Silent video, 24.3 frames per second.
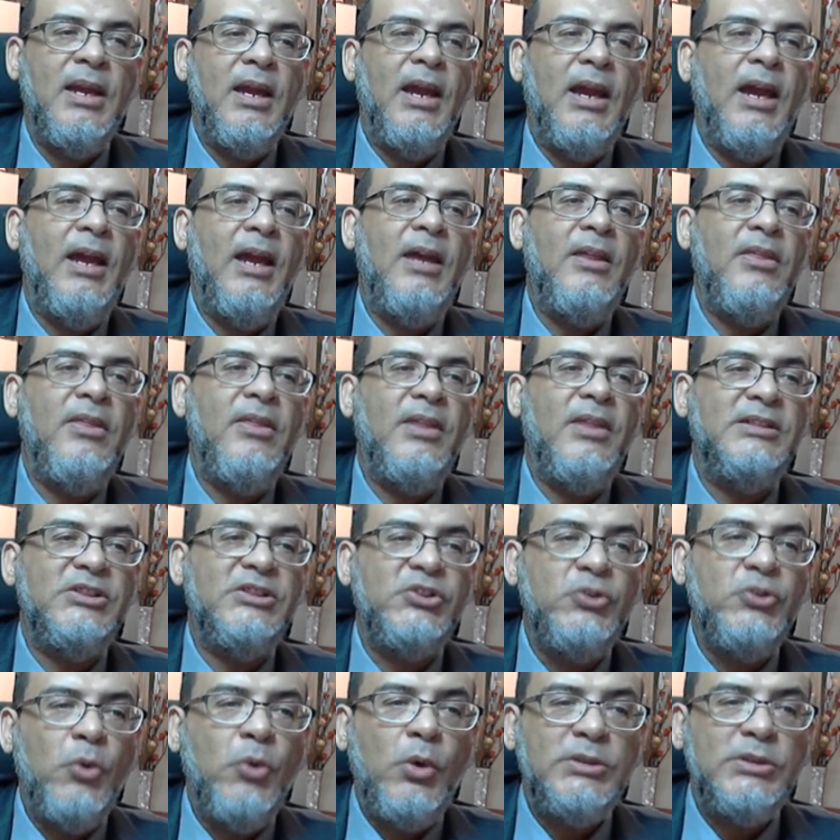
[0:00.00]
And there is
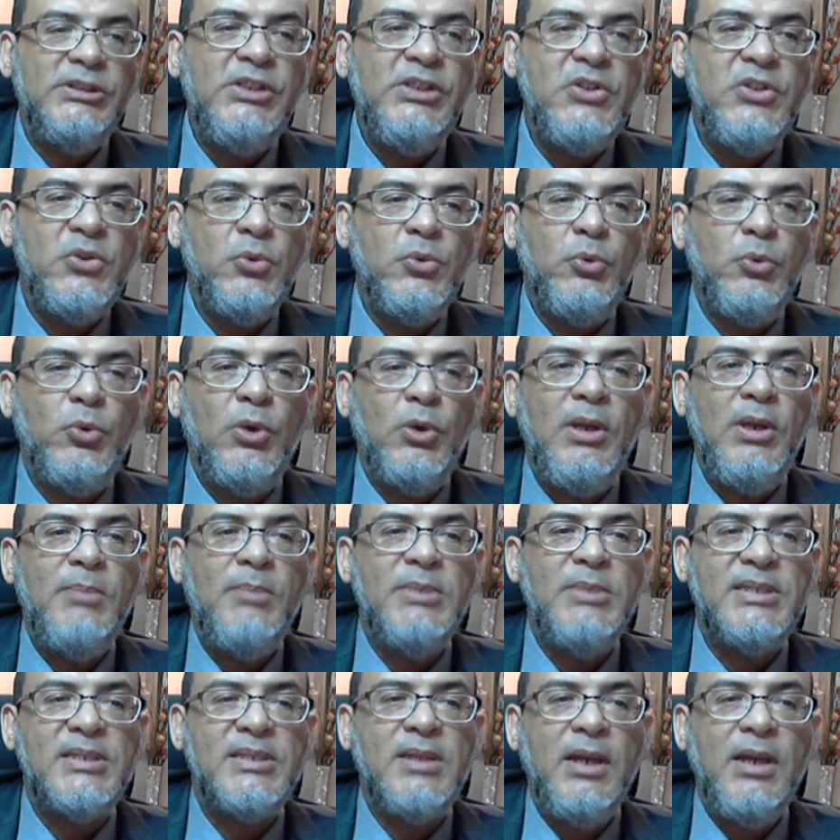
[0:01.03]
no reason to limit
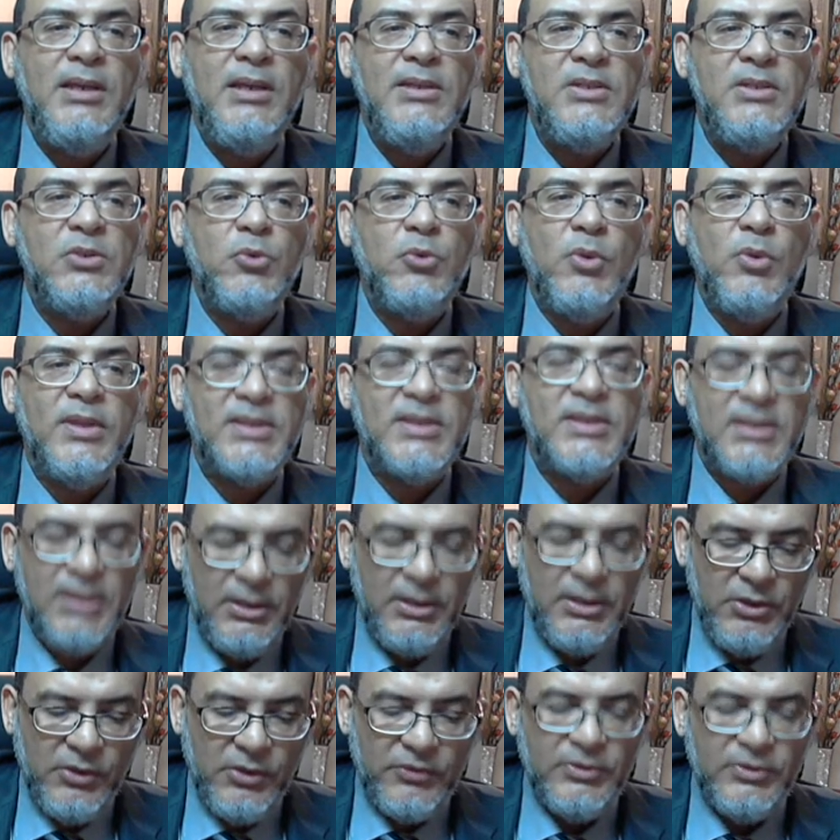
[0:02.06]
science to the
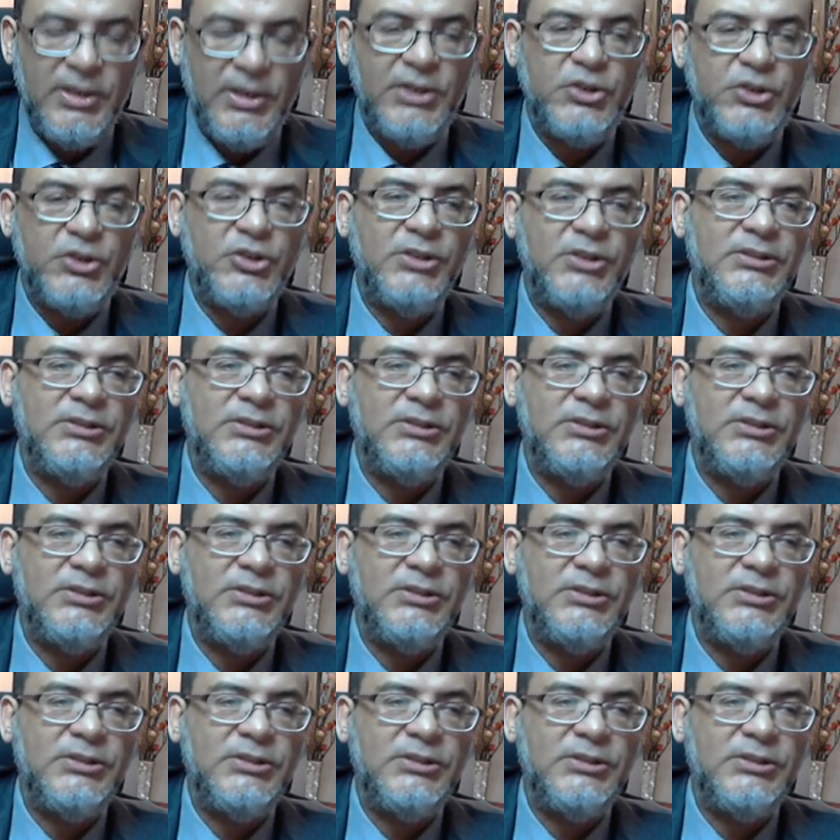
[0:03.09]
study of nature.